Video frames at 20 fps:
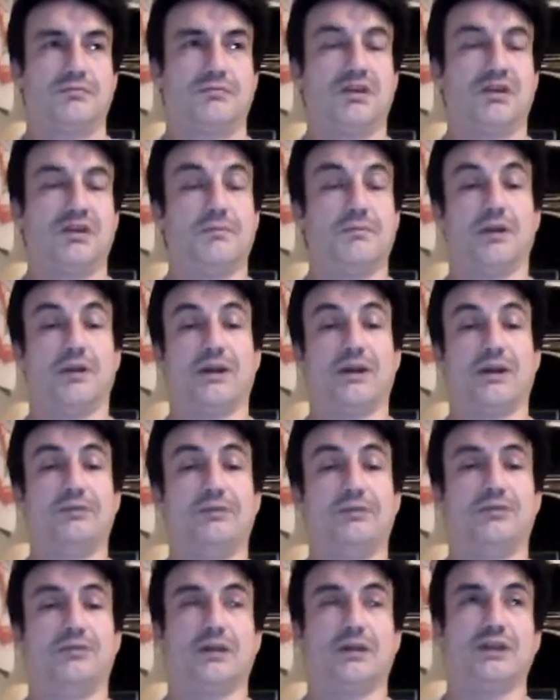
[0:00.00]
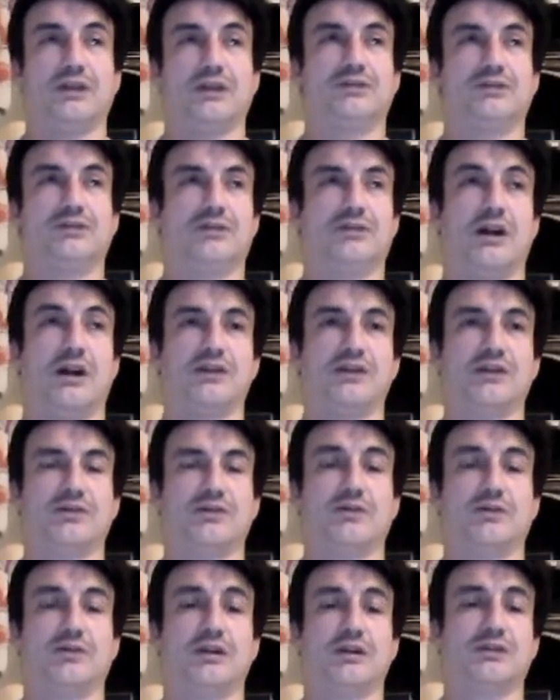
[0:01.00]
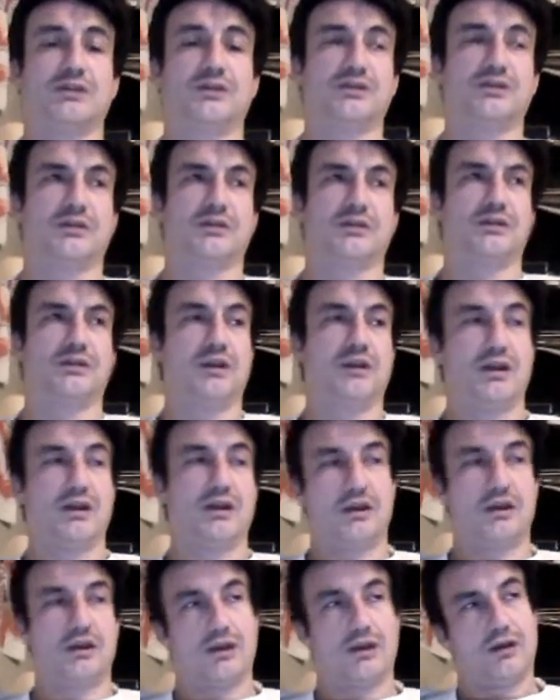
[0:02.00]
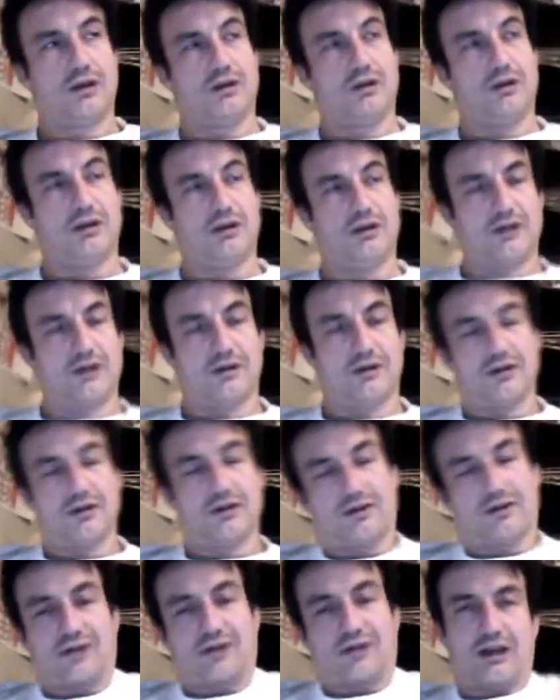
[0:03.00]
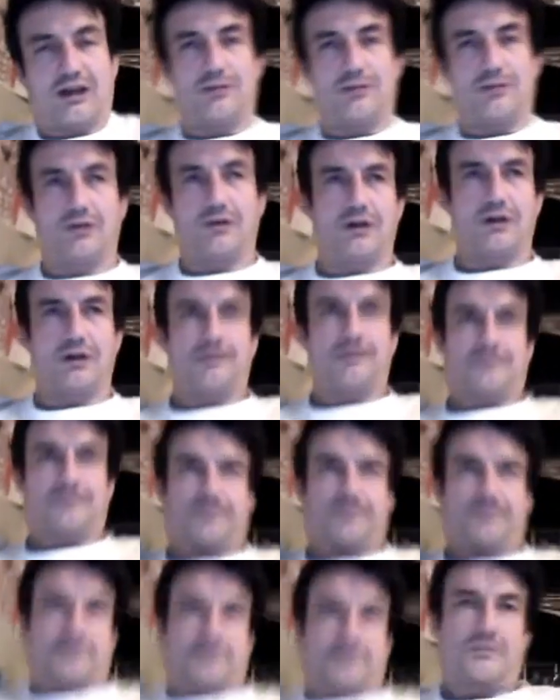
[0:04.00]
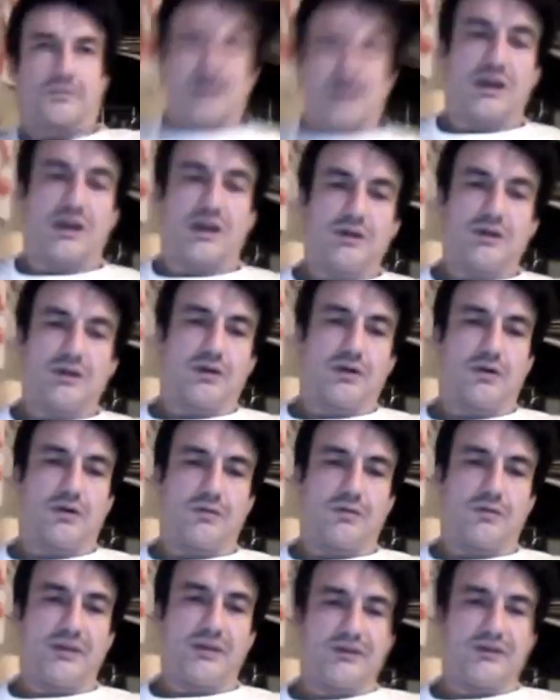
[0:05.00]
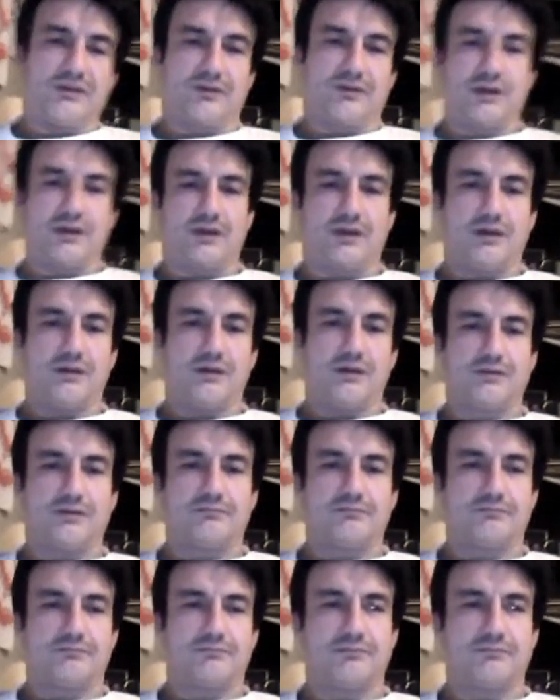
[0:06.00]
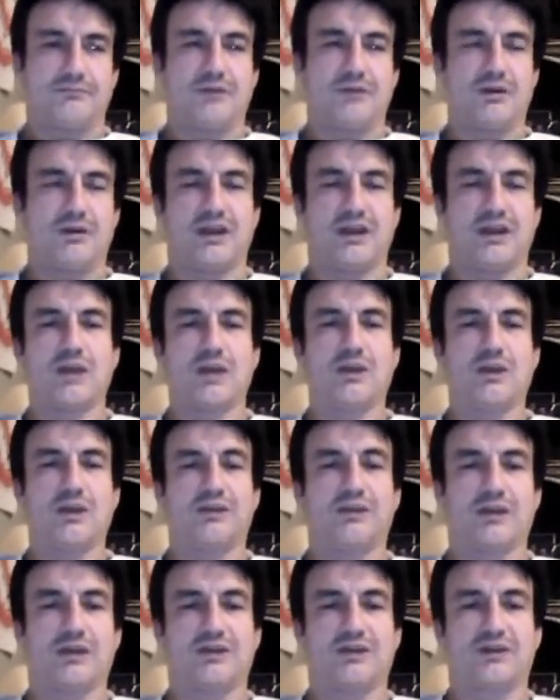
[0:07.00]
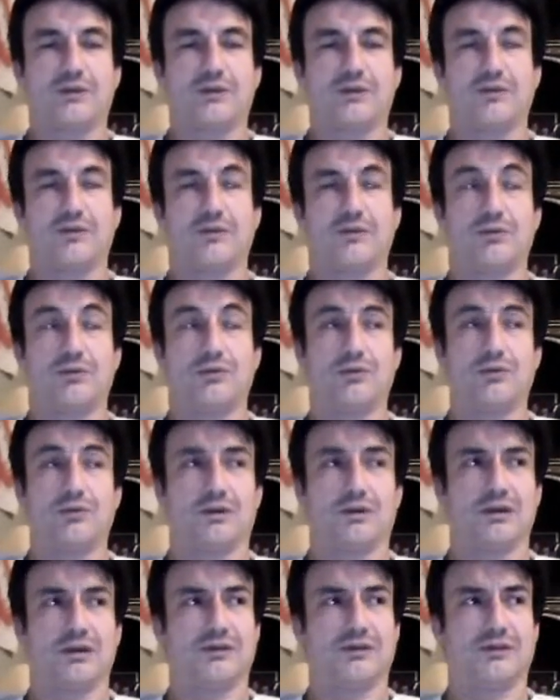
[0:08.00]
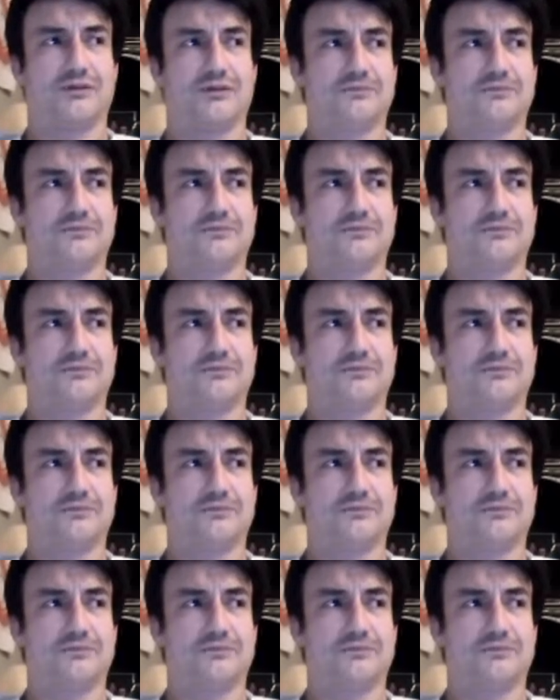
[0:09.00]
build up to a range as long as it works, and you'll get a little excited about it, and you'll go basically, you can't wait till the next time you go to the pool, because